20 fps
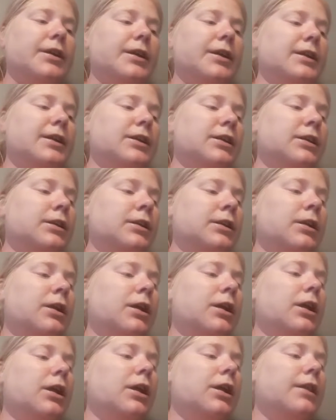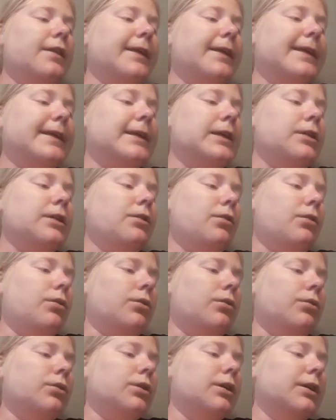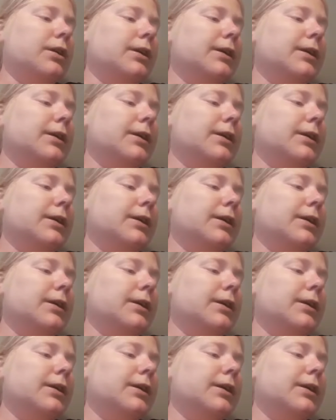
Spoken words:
it in the keyhole.